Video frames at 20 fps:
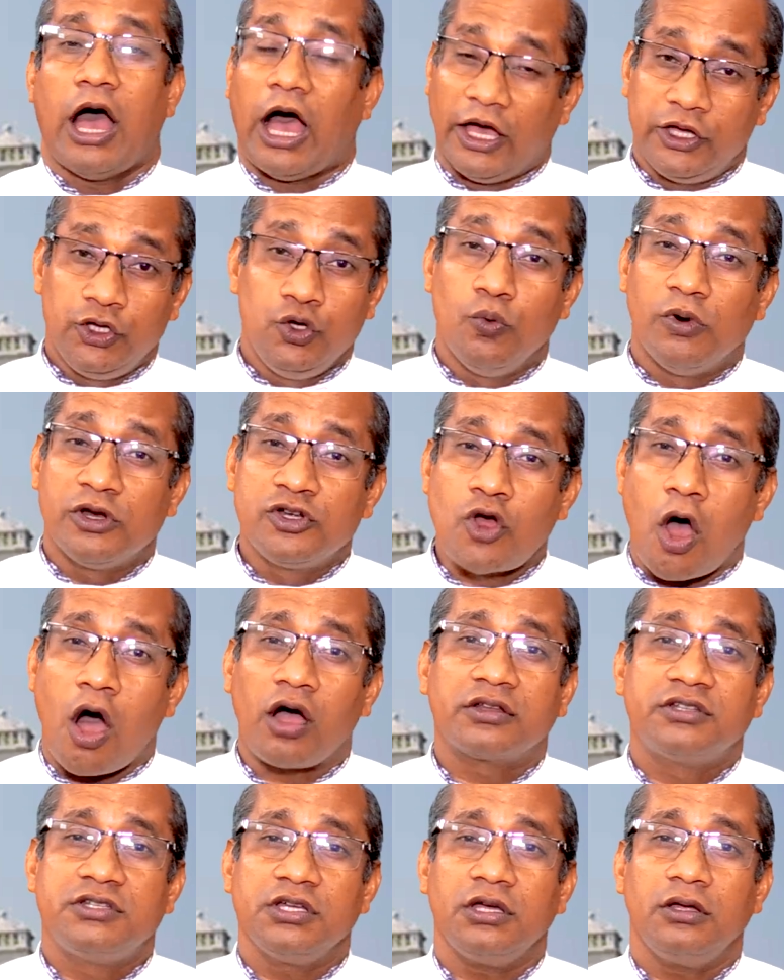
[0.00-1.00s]
Are you a
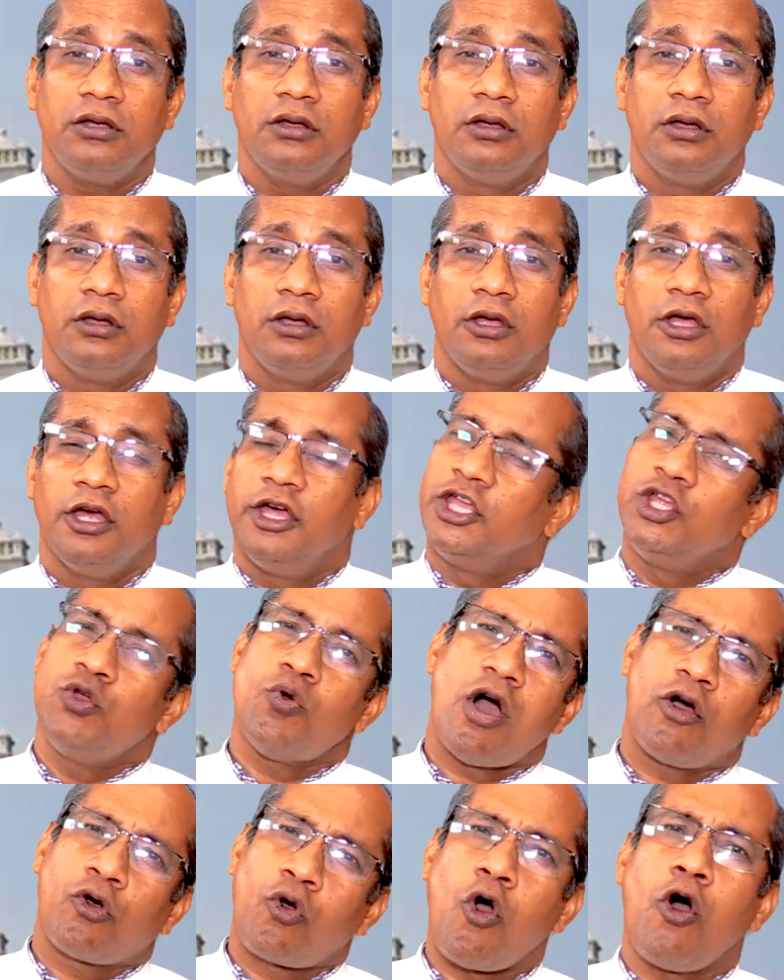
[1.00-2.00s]
doctor?
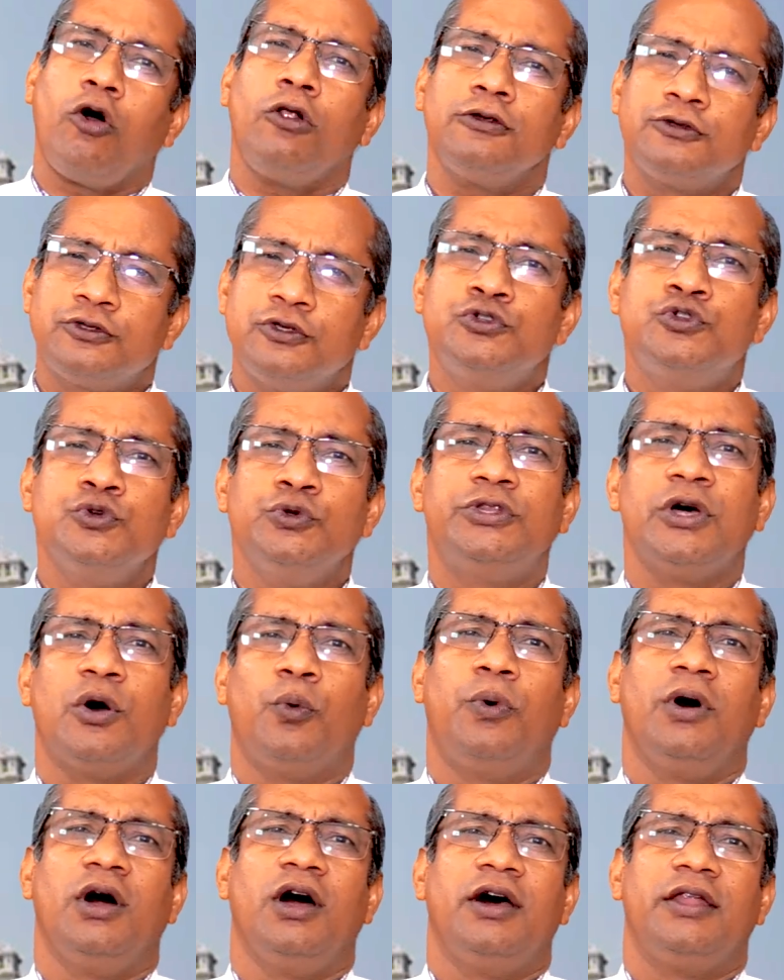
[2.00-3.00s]
You are called to do the
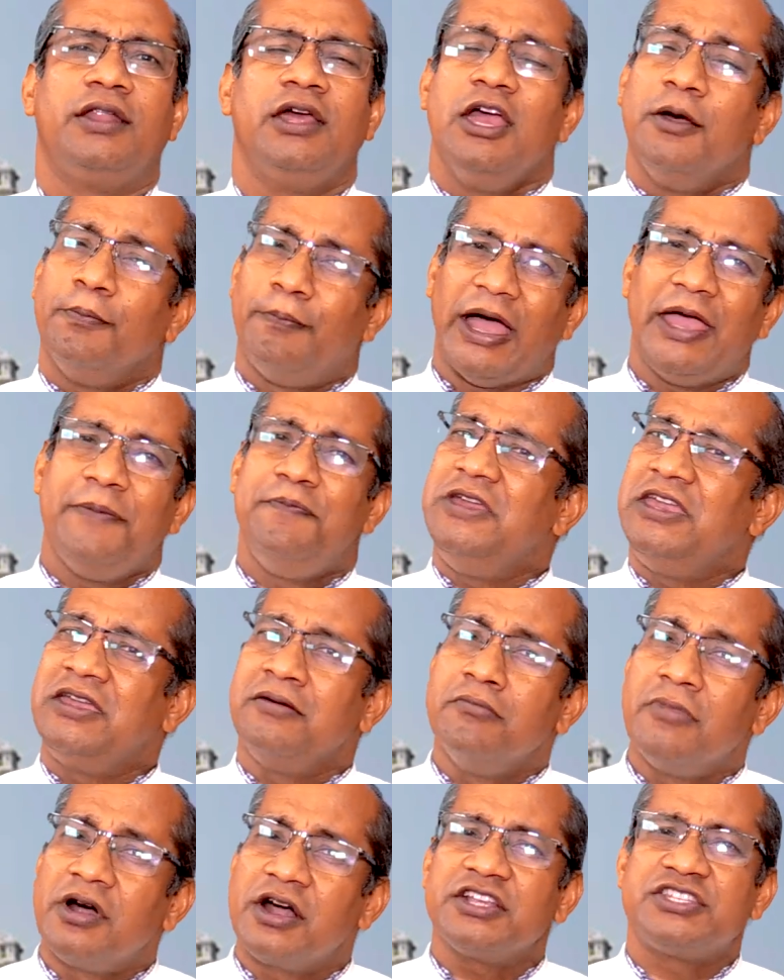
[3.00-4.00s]
word by
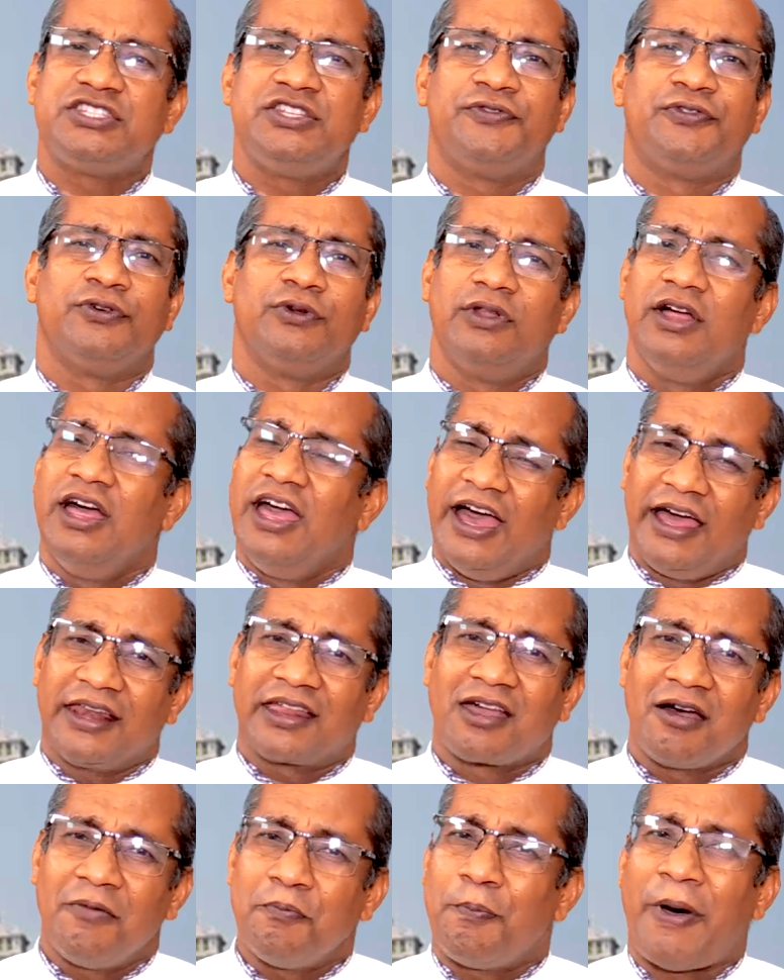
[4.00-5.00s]
being merciful
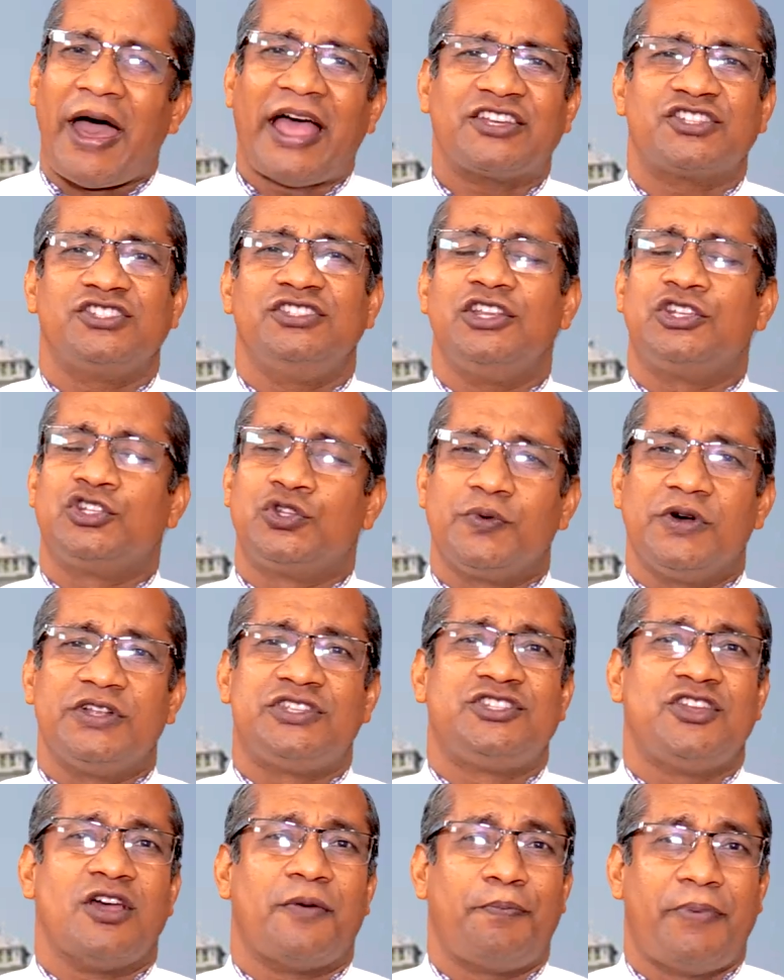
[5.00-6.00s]
and compassionate
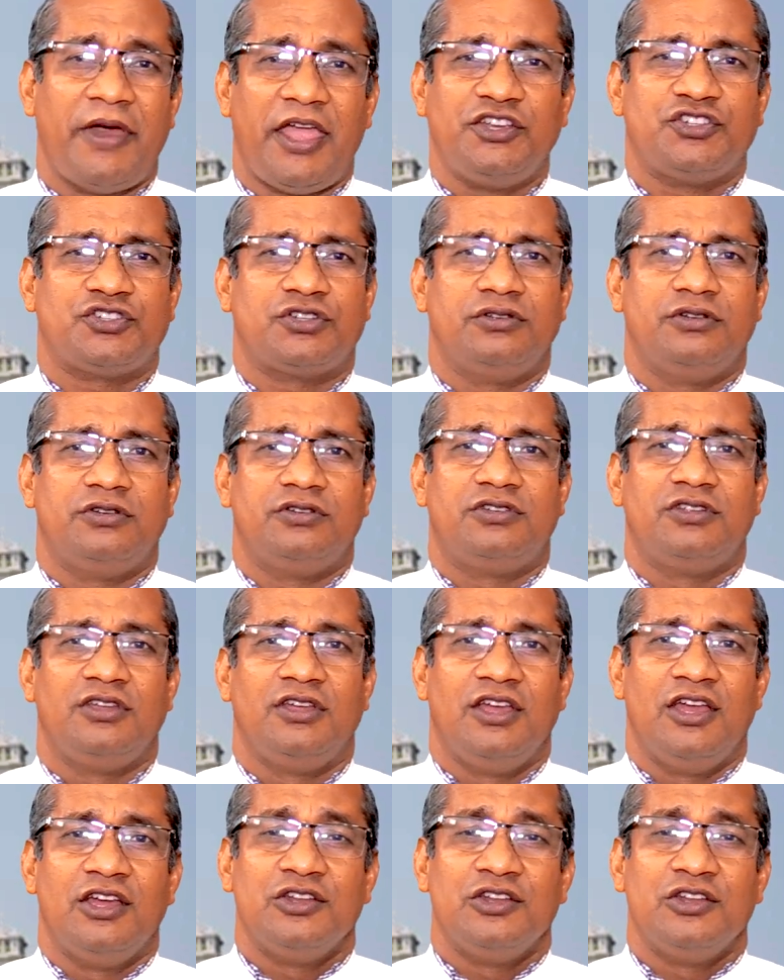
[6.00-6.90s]
towards your patient,